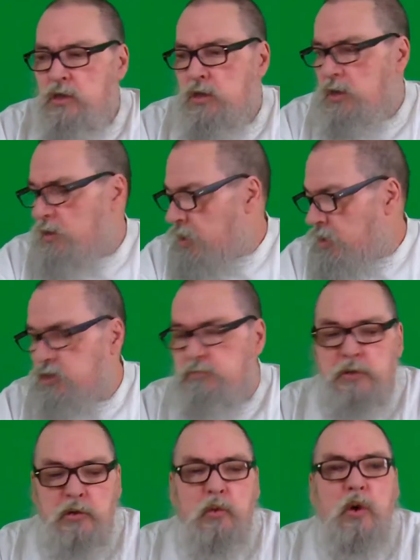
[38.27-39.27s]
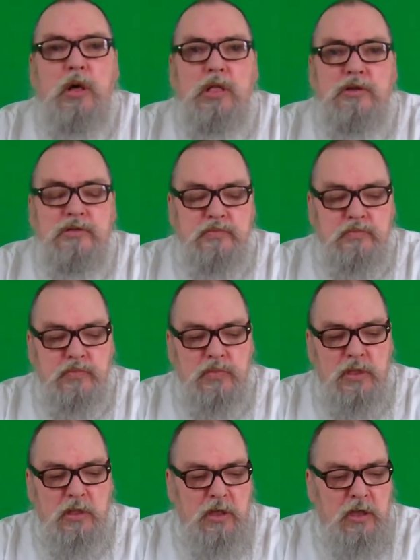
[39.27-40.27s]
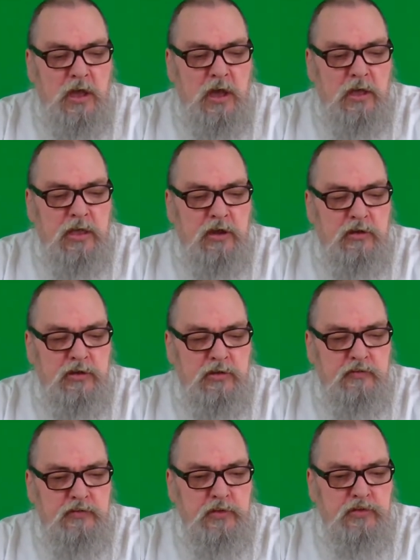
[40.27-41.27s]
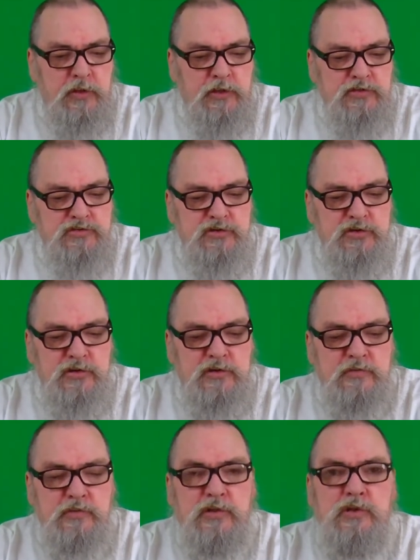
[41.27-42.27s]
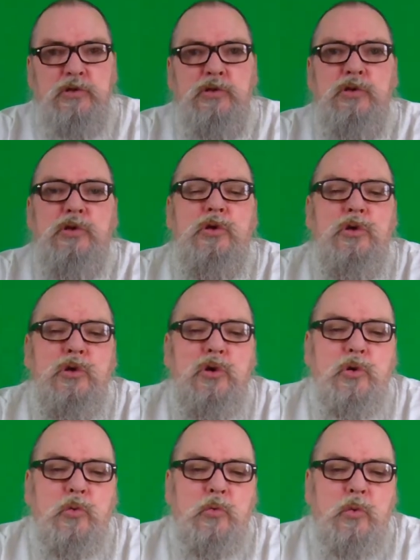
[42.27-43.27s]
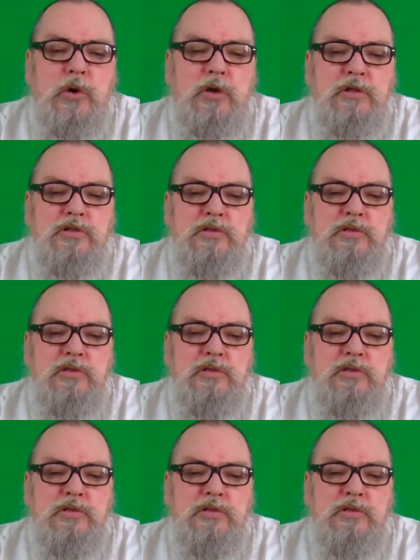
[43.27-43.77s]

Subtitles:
Okay, in my wallet, I carry a few things here. One